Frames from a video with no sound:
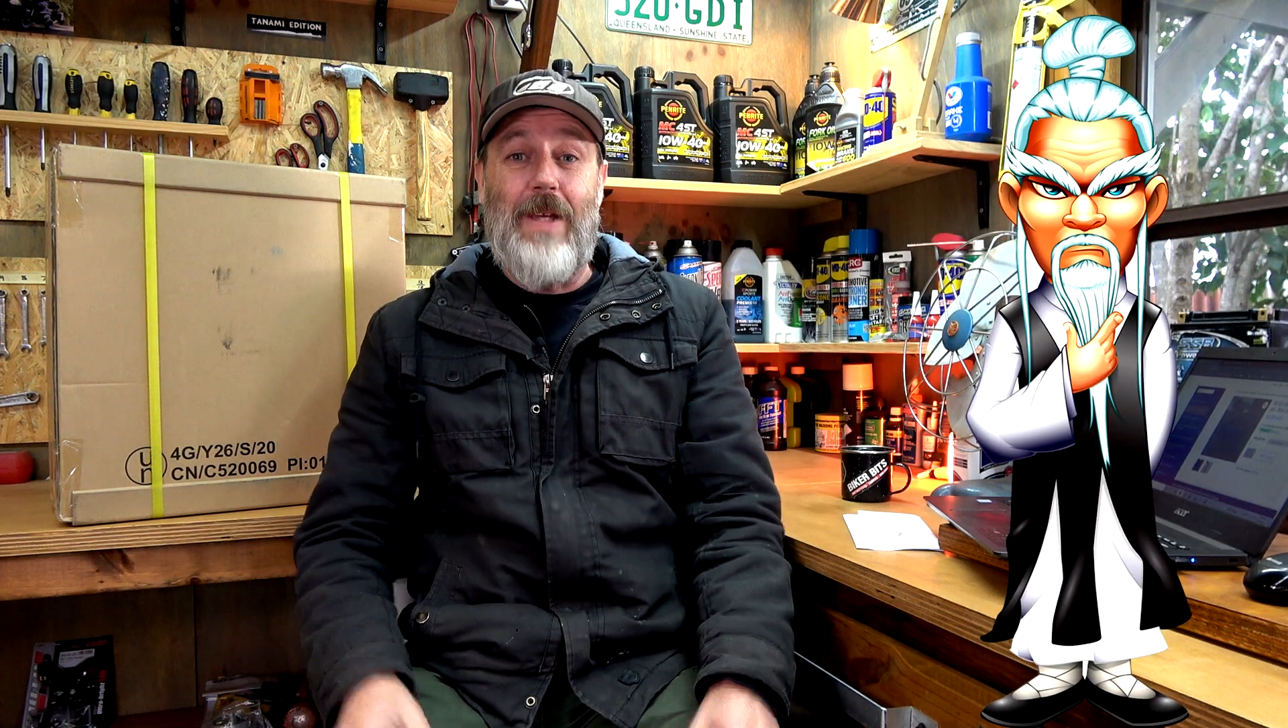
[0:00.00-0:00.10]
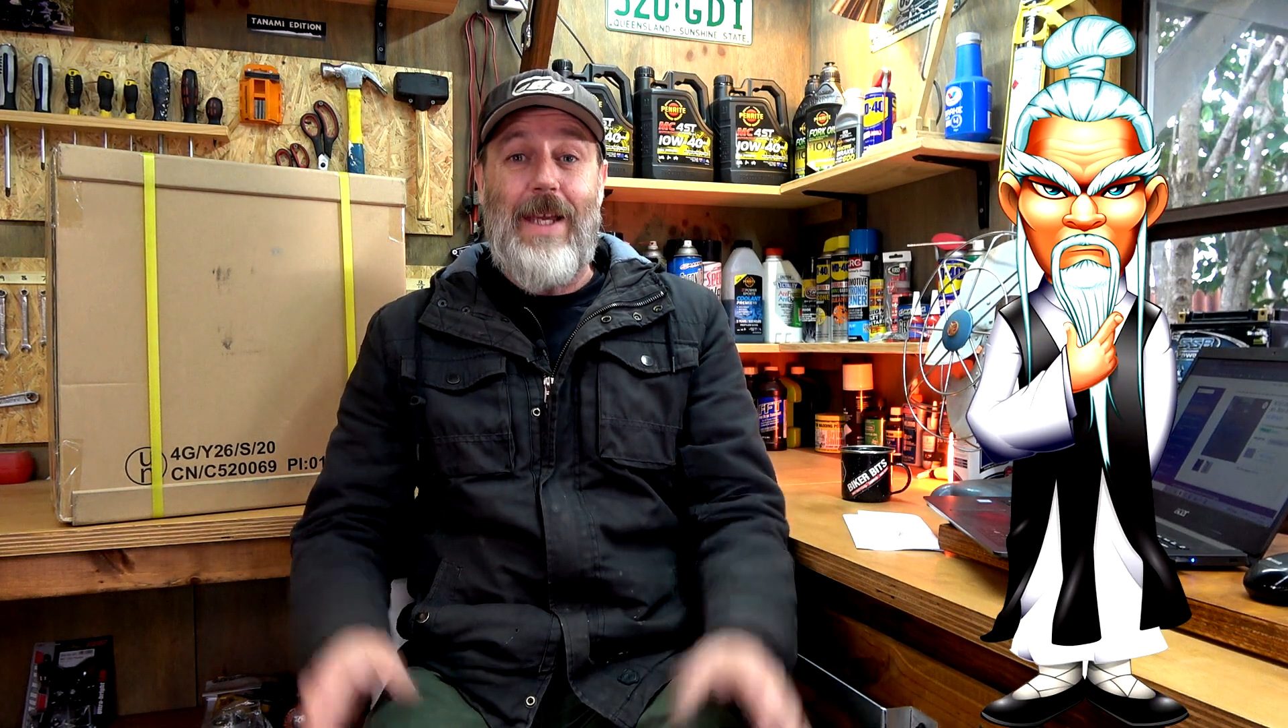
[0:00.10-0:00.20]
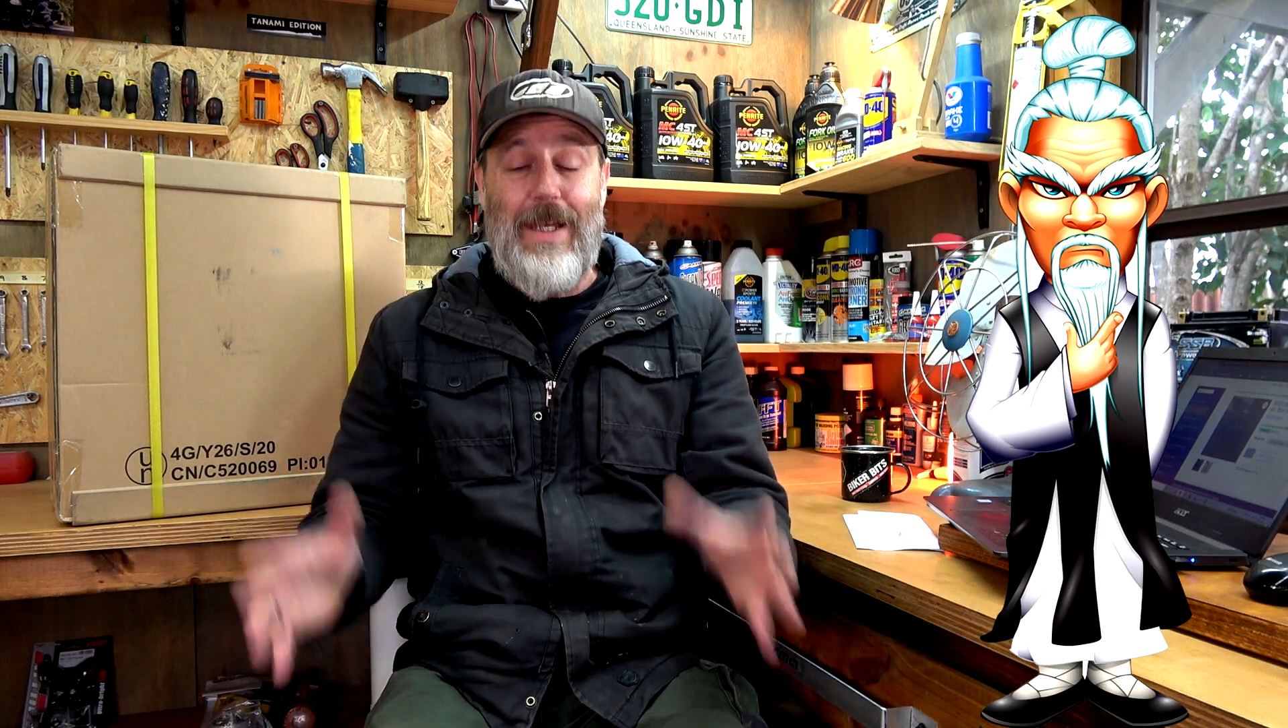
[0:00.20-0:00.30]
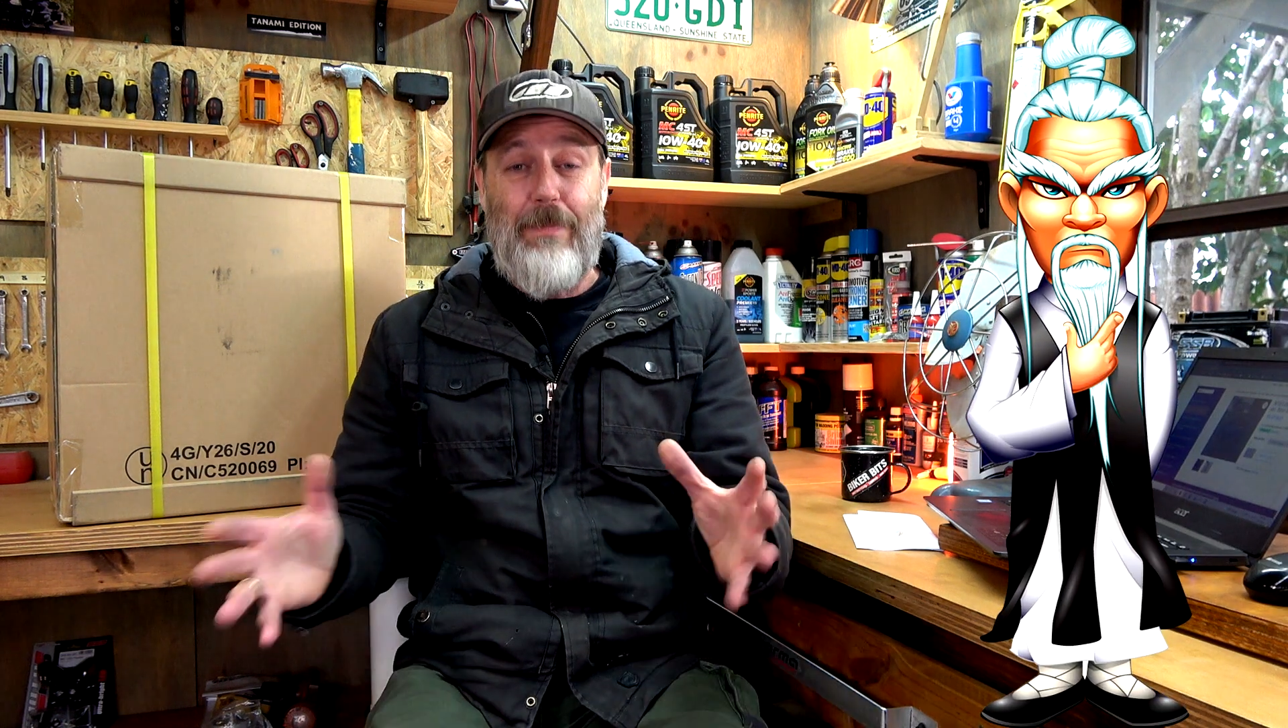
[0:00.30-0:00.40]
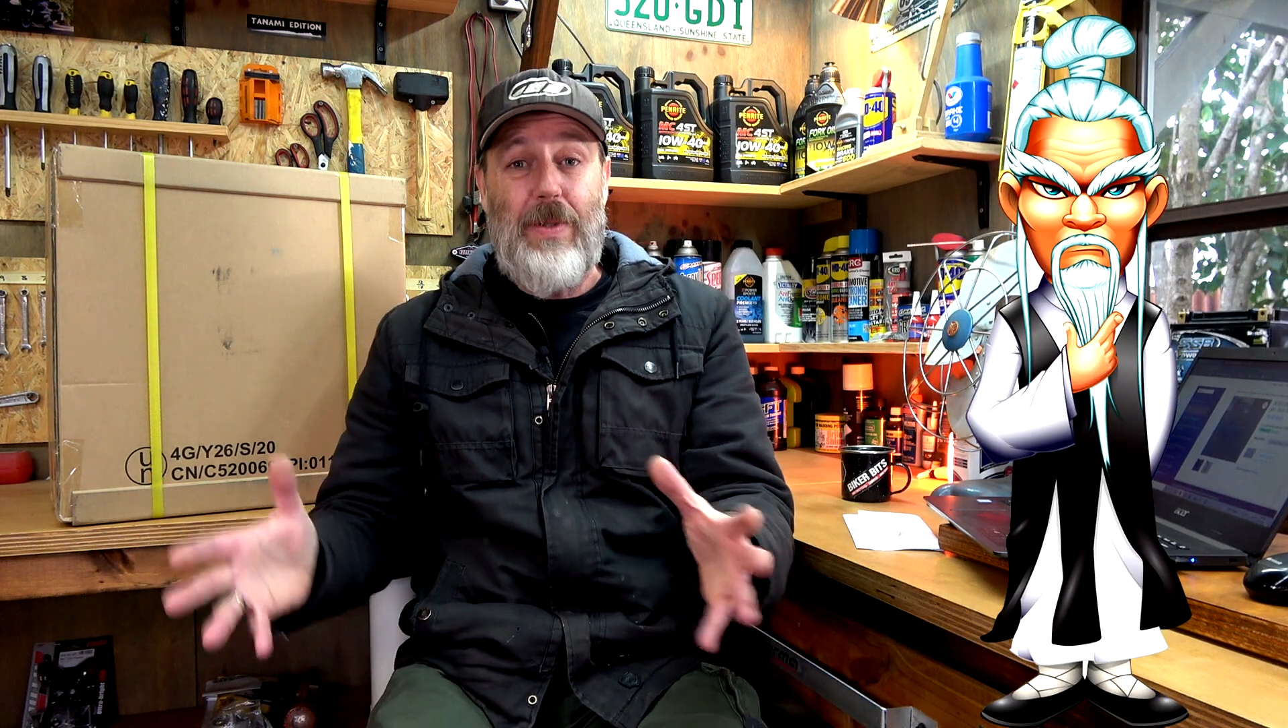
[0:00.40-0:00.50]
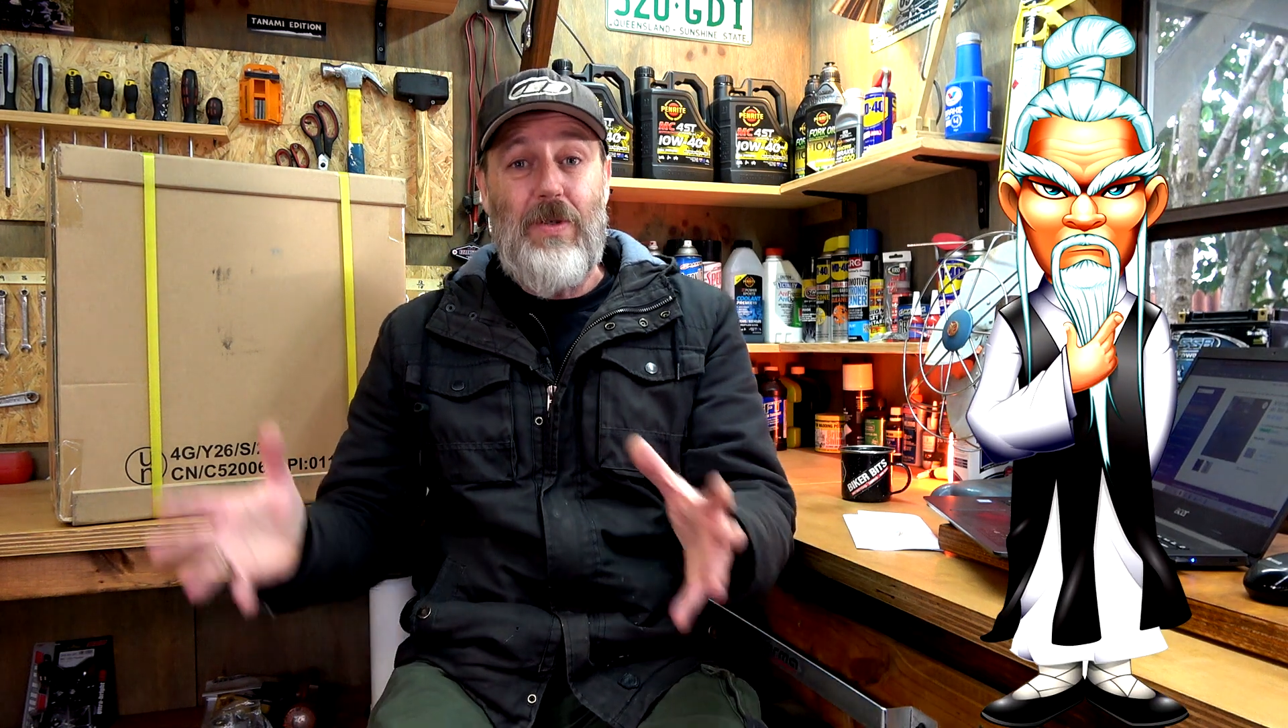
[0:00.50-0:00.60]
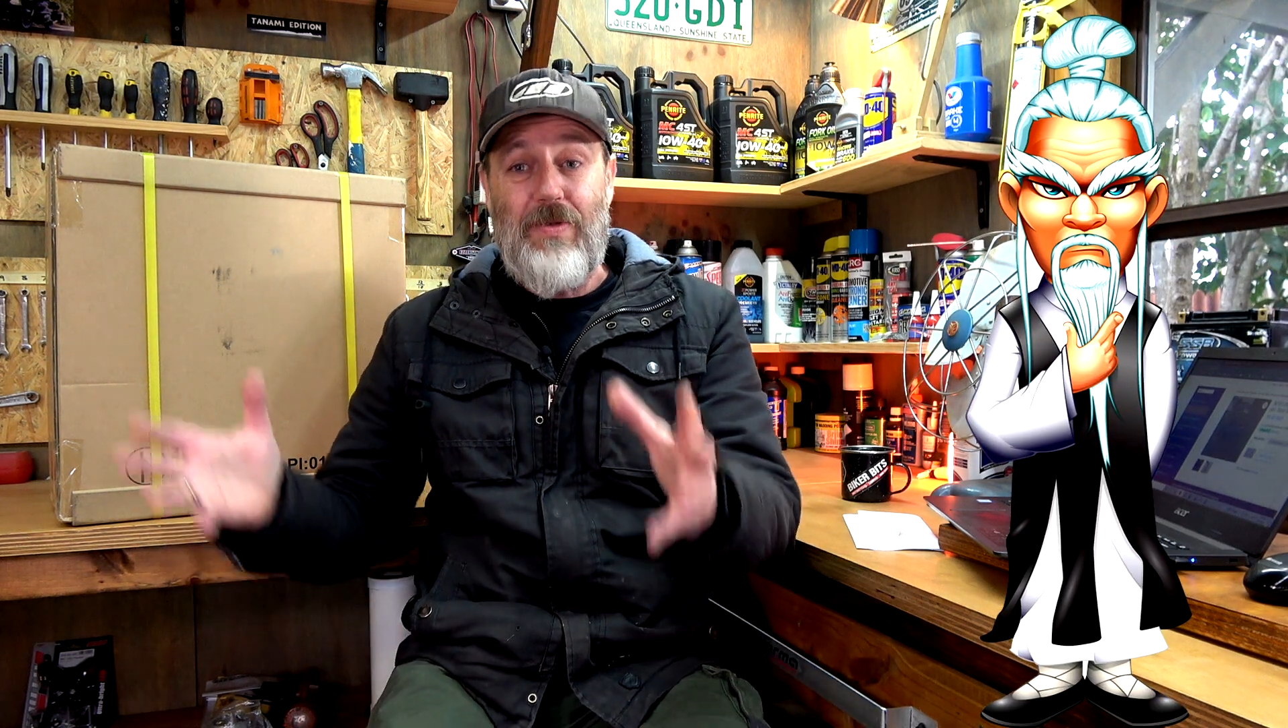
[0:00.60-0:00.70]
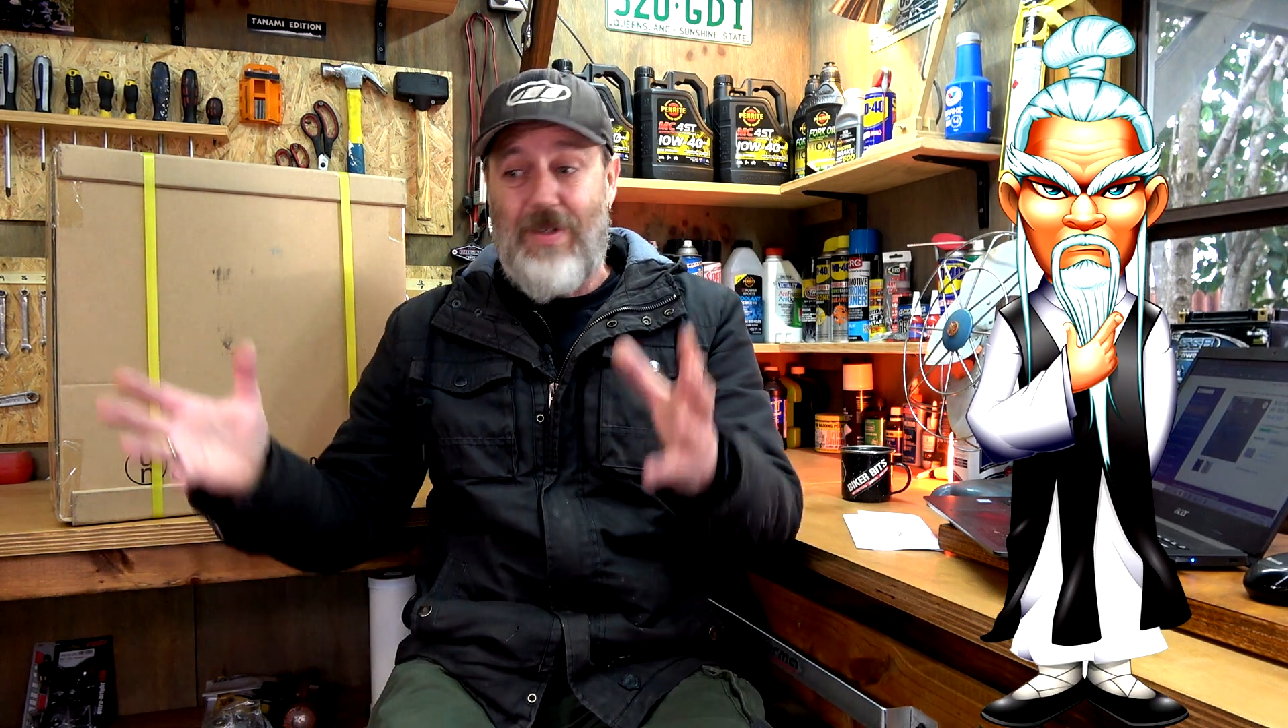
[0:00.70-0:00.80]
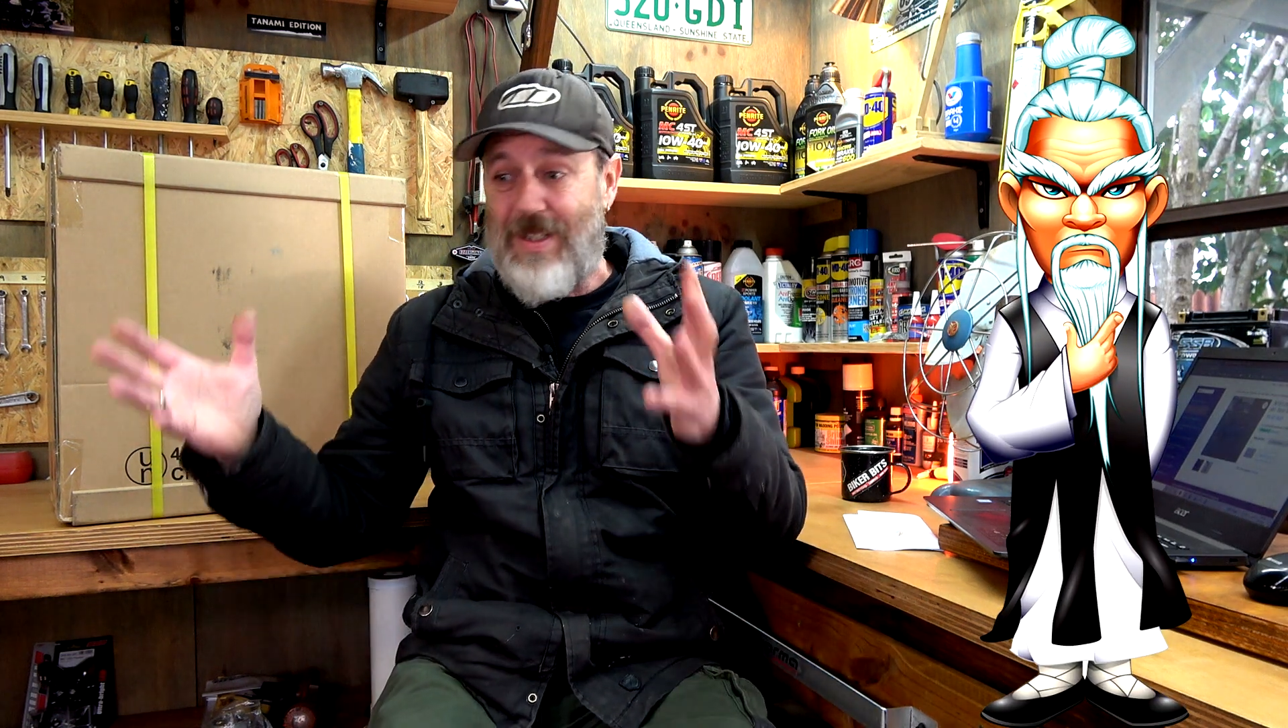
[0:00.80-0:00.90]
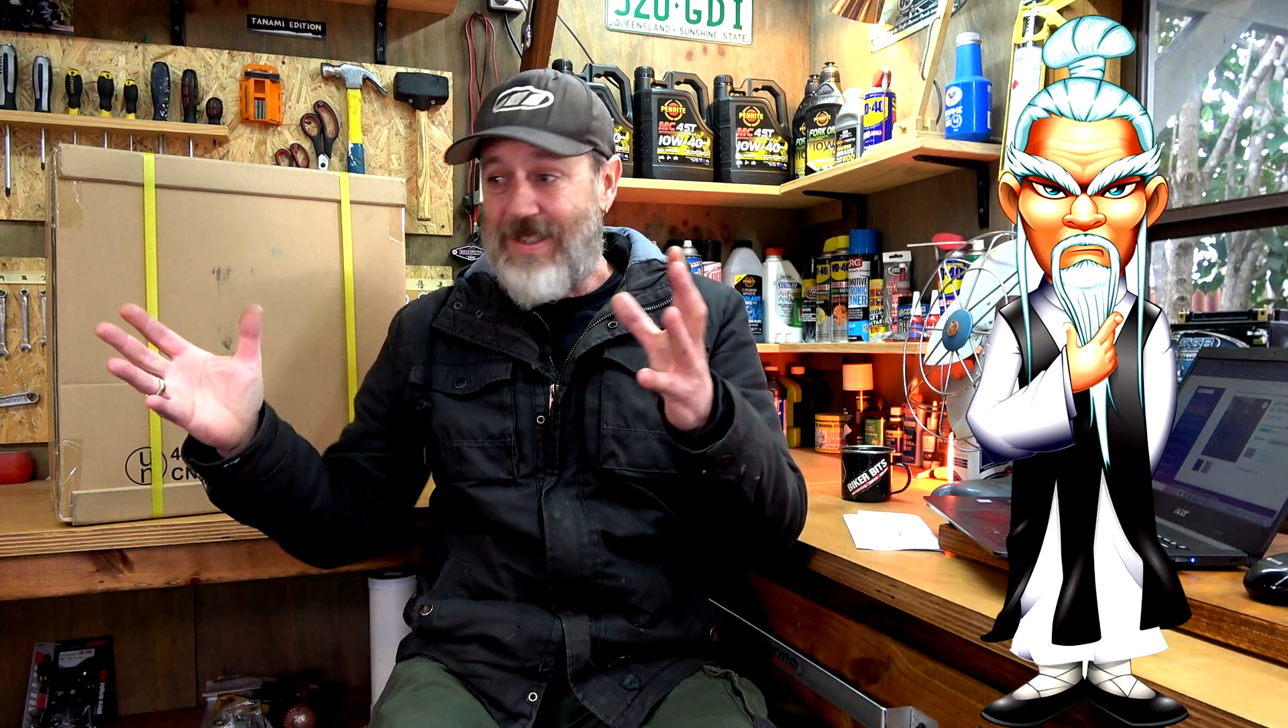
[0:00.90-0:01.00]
he built the